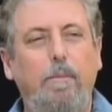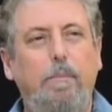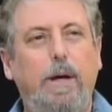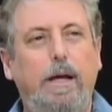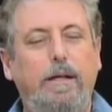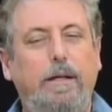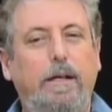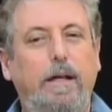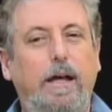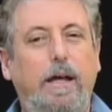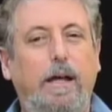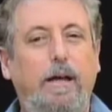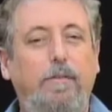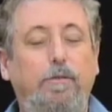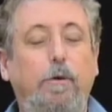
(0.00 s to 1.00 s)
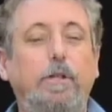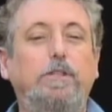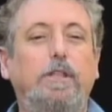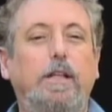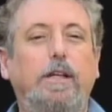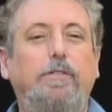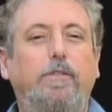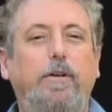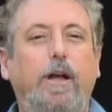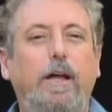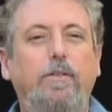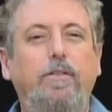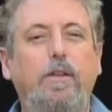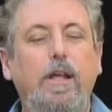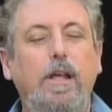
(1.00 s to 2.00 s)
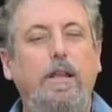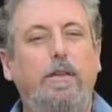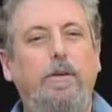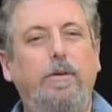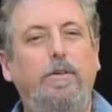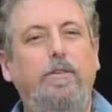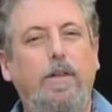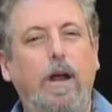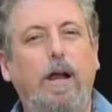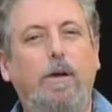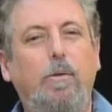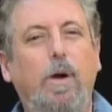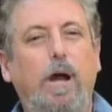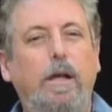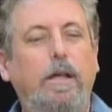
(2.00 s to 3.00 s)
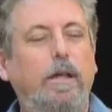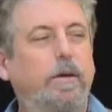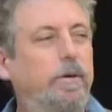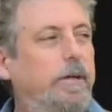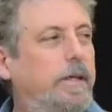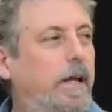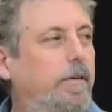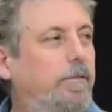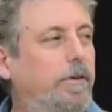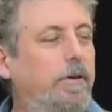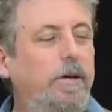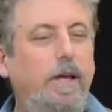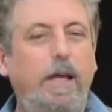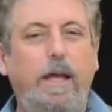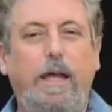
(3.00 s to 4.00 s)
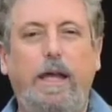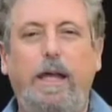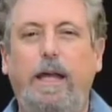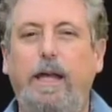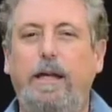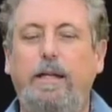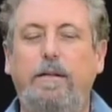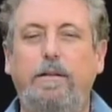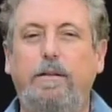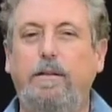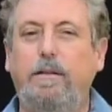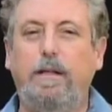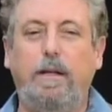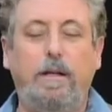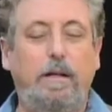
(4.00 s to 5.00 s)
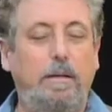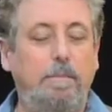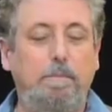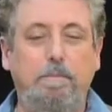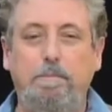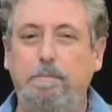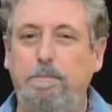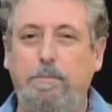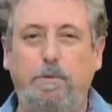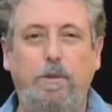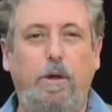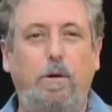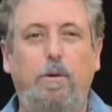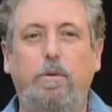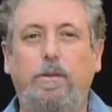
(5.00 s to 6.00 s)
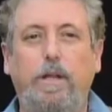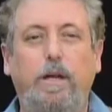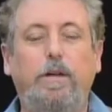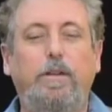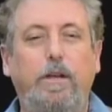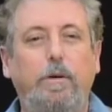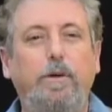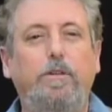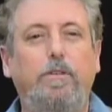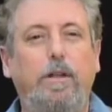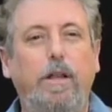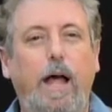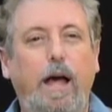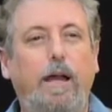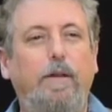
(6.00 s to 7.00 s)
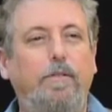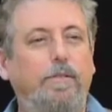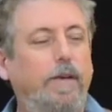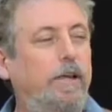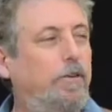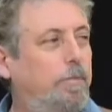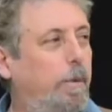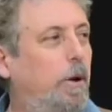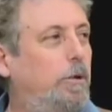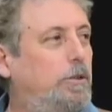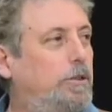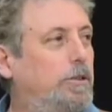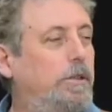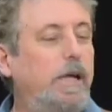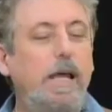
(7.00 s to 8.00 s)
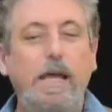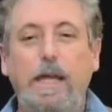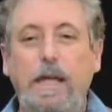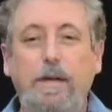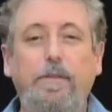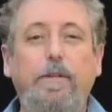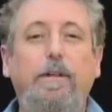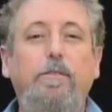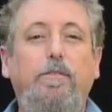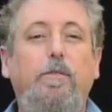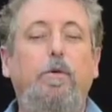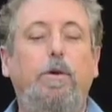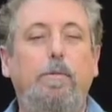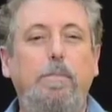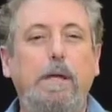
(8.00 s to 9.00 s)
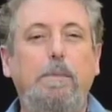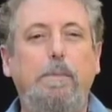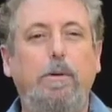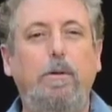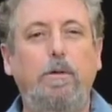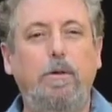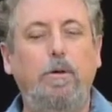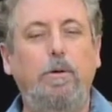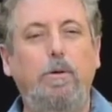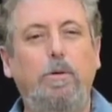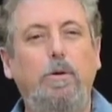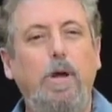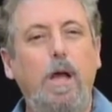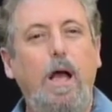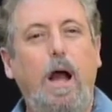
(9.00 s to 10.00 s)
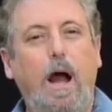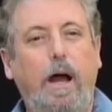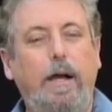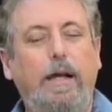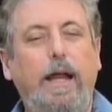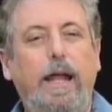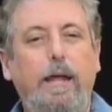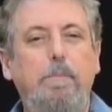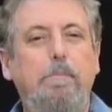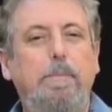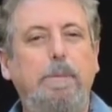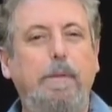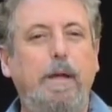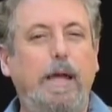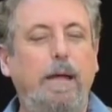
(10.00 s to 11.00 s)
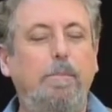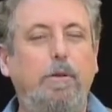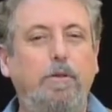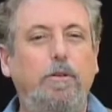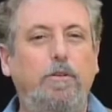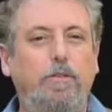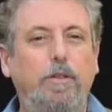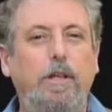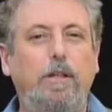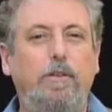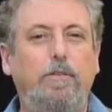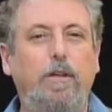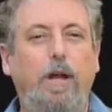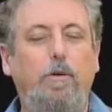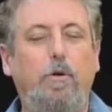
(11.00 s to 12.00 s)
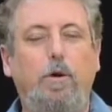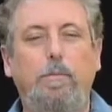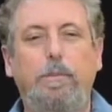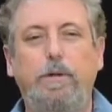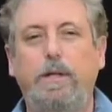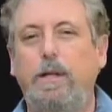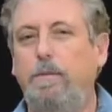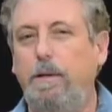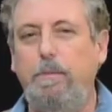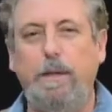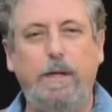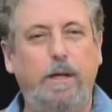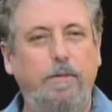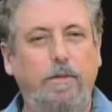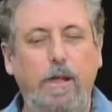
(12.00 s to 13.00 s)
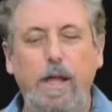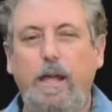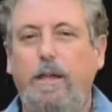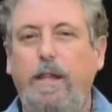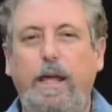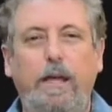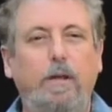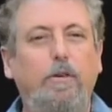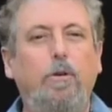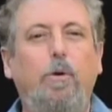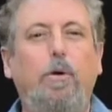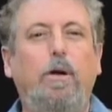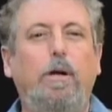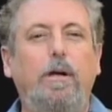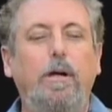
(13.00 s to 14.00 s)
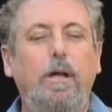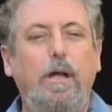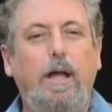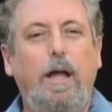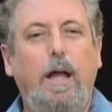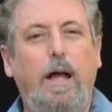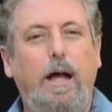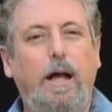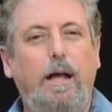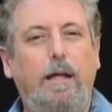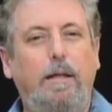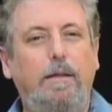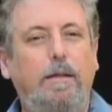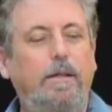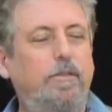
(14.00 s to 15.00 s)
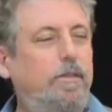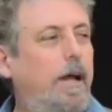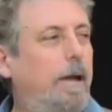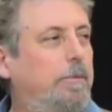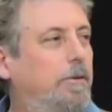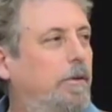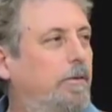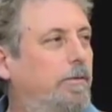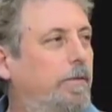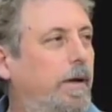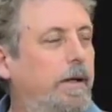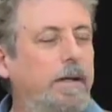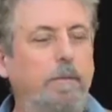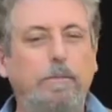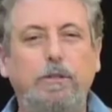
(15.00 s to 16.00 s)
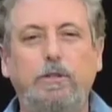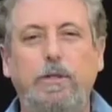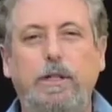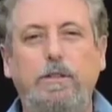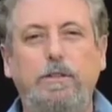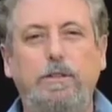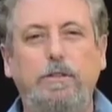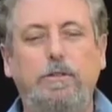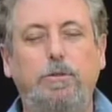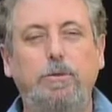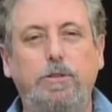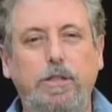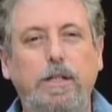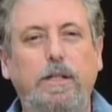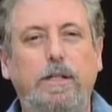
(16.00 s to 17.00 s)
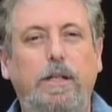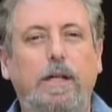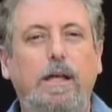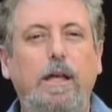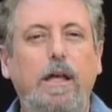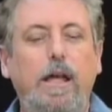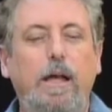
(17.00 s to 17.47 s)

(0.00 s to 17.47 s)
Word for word: But uh, fortunately for us, there is the Art Walk here in Denver. And um, so there, there is a lot of exposure, even for the people who aren't ab able to see this on corporate T V because they ignore uh, these types of uh, demonstrations routinely.